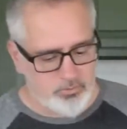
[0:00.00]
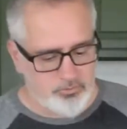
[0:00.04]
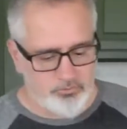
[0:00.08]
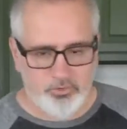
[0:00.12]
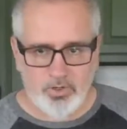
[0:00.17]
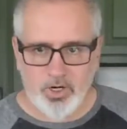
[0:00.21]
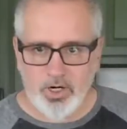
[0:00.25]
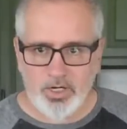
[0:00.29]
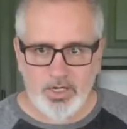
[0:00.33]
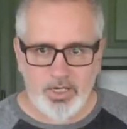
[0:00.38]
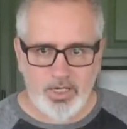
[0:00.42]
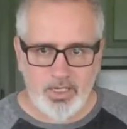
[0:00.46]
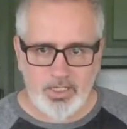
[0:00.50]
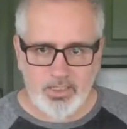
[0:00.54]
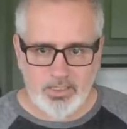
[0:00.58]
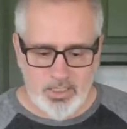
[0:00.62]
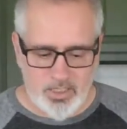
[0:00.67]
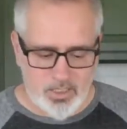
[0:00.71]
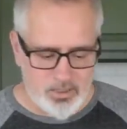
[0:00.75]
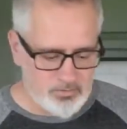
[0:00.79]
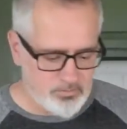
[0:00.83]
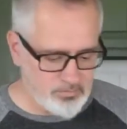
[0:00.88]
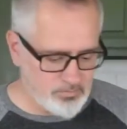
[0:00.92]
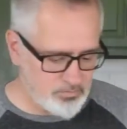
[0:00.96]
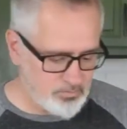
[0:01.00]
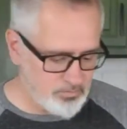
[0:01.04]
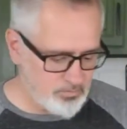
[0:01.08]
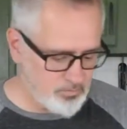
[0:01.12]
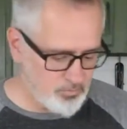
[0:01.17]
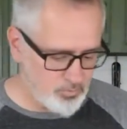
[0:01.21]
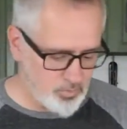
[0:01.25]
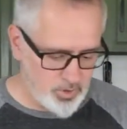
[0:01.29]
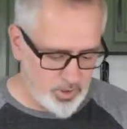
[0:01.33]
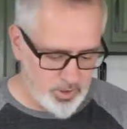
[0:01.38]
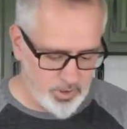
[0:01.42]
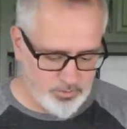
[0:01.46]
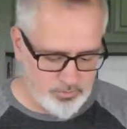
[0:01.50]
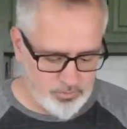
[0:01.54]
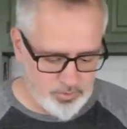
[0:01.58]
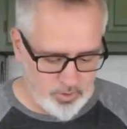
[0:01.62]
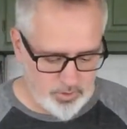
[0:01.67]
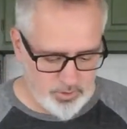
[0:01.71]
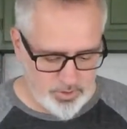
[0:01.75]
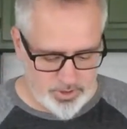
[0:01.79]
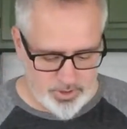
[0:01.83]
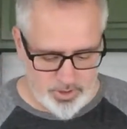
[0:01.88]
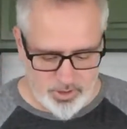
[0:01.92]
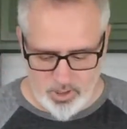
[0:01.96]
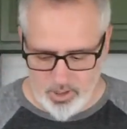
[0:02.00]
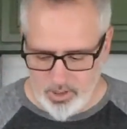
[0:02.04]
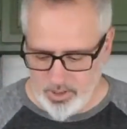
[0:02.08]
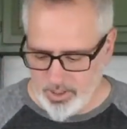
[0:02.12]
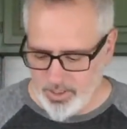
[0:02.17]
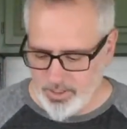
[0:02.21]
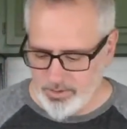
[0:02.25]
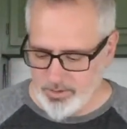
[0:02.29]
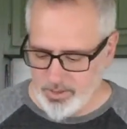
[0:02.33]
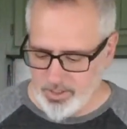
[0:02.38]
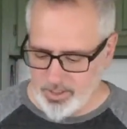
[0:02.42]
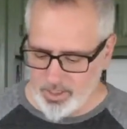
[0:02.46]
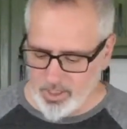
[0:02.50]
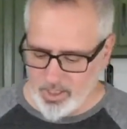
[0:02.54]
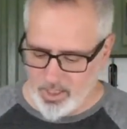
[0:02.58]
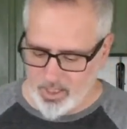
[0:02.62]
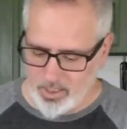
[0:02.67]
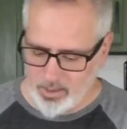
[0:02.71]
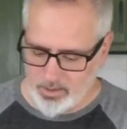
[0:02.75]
Very easy. We're gonna throw this all in the